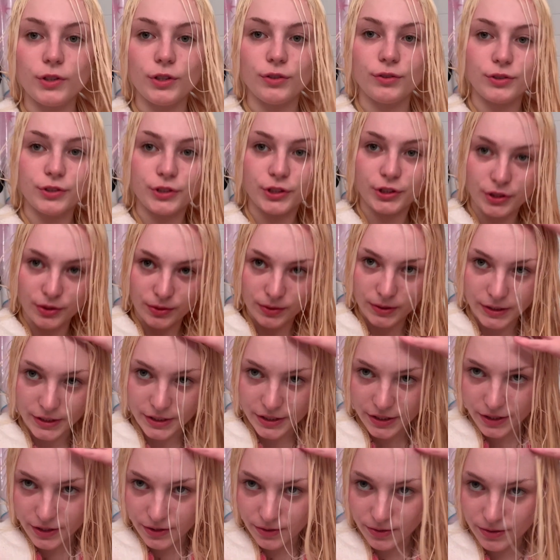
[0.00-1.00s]
So
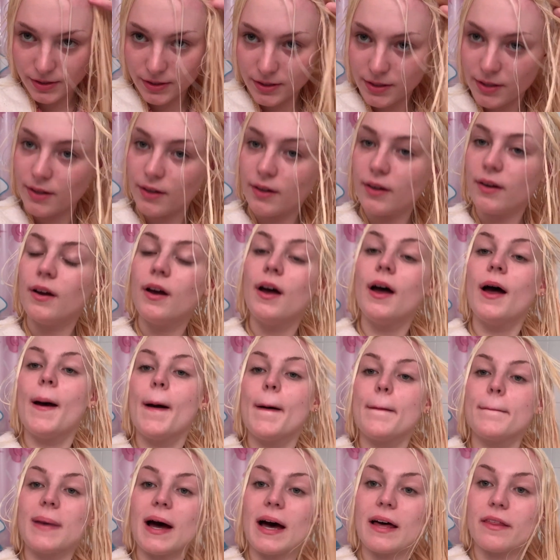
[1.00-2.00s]
excuse the
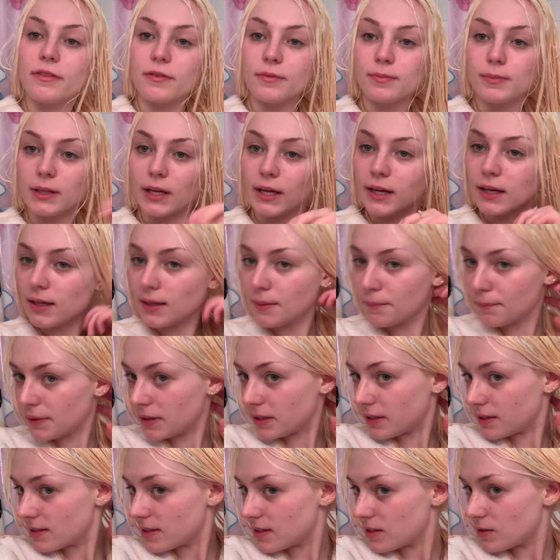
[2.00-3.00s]
bathroom lighting, but
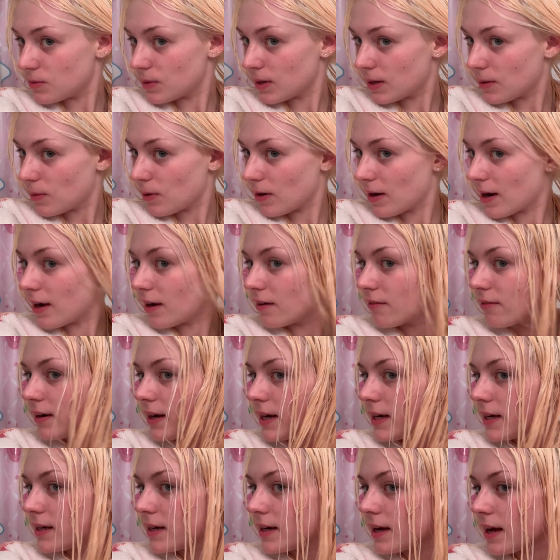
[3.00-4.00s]
this is where we're at
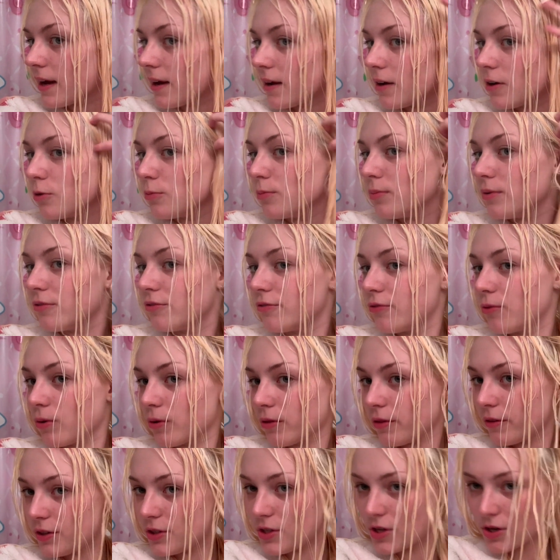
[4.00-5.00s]
right now before
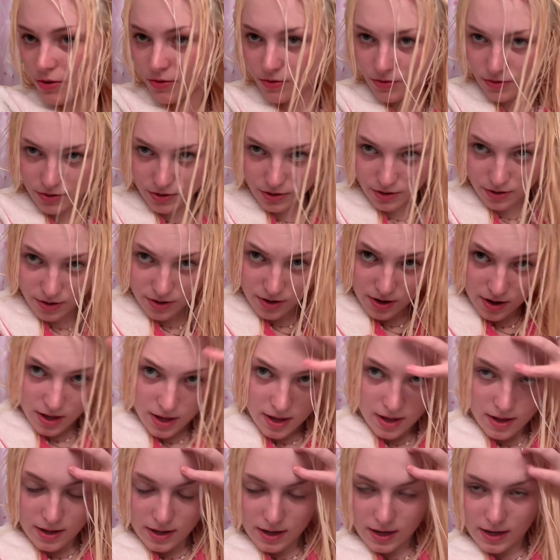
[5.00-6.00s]
the toner.
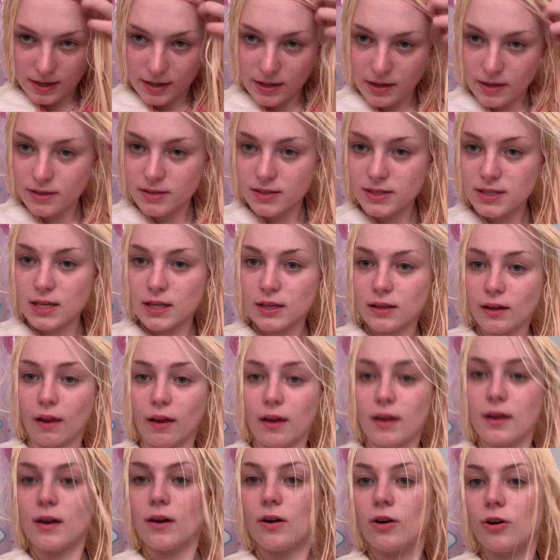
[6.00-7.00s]
It's
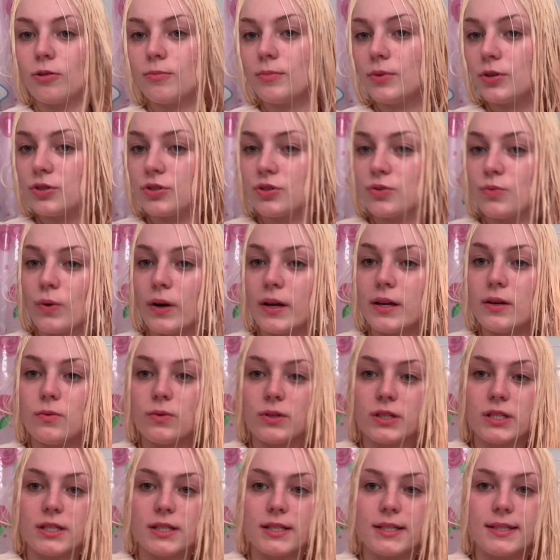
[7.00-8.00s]
like almost white,
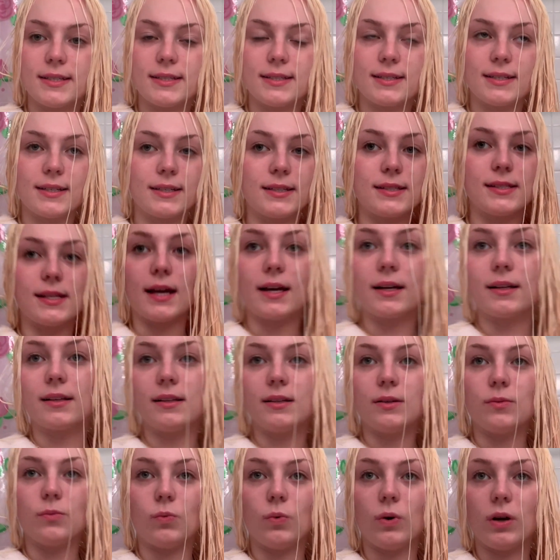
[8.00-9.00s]
which is exactly
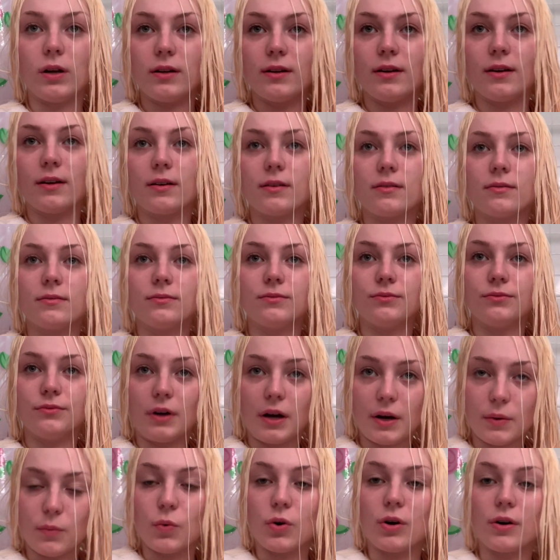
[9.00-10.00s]
what I
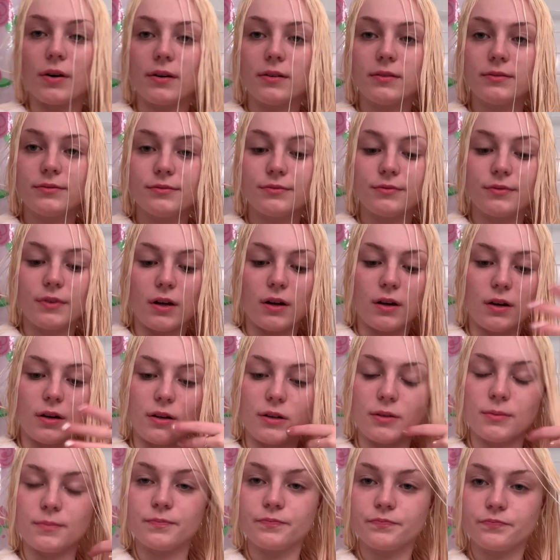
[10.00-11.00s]
want
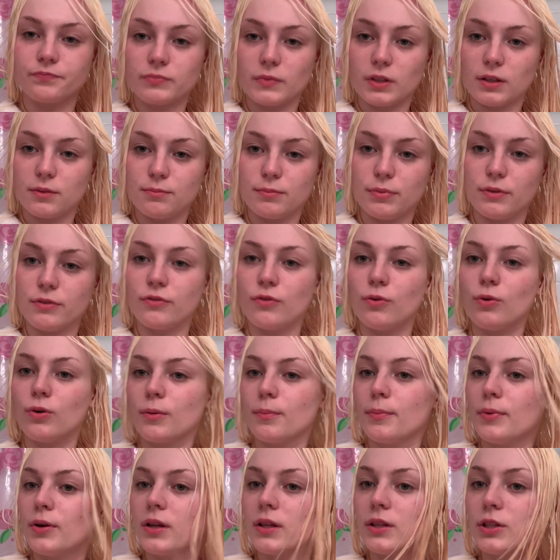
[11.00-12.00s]
before
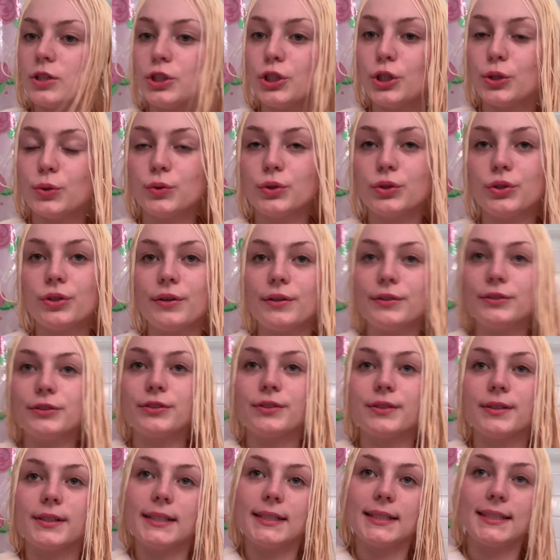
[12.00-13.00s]
putting the toner on,
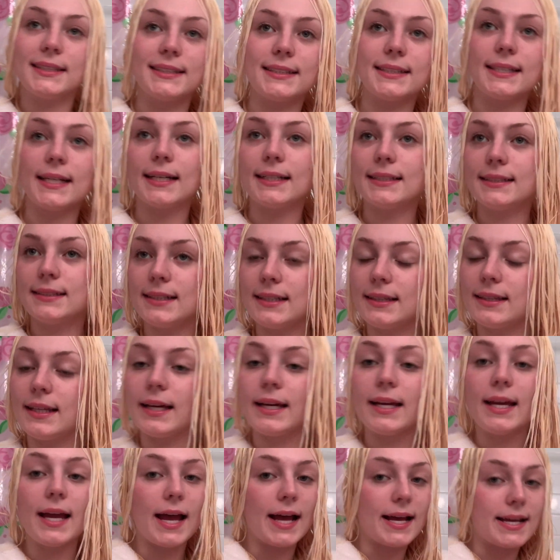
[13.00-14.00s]
so it's as
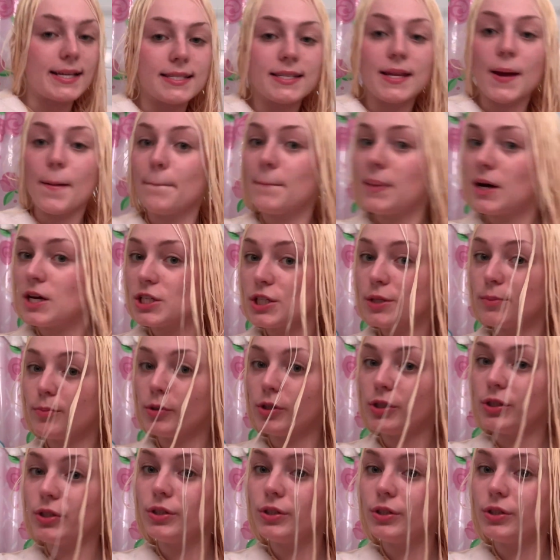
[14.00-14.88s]
light as possible.